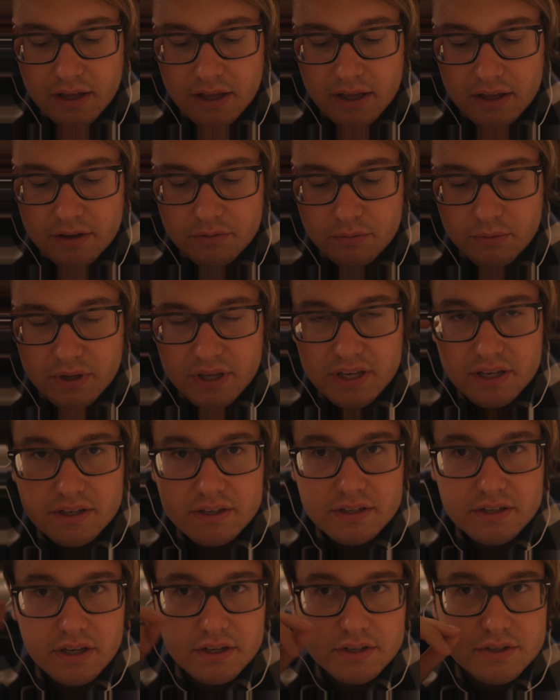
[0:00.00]
if we can
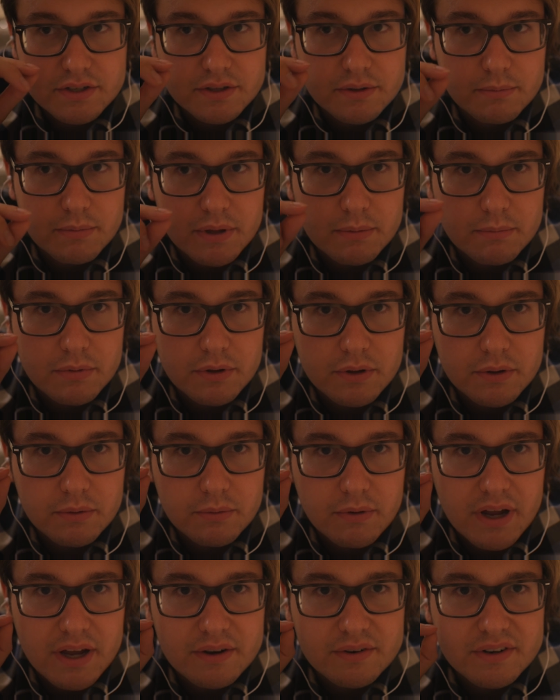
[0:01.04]
touch the people
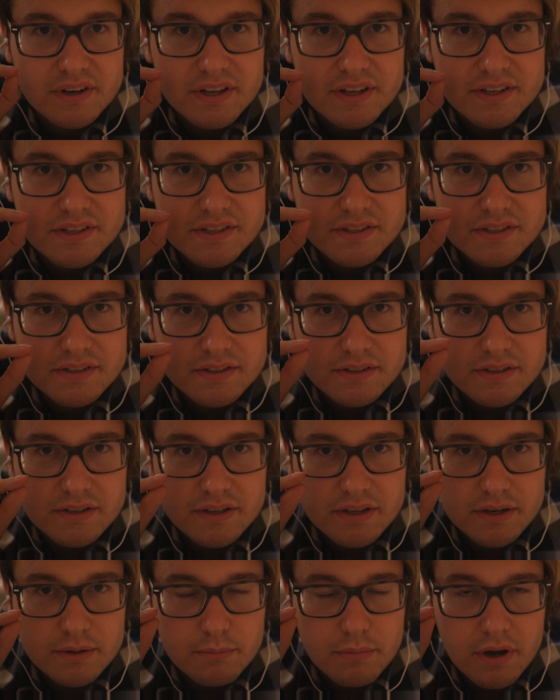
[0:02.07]
around us
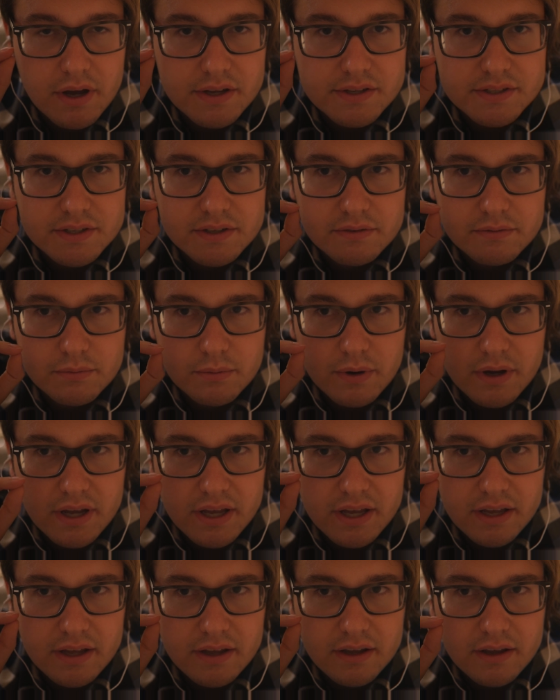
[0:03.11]
in a positive way,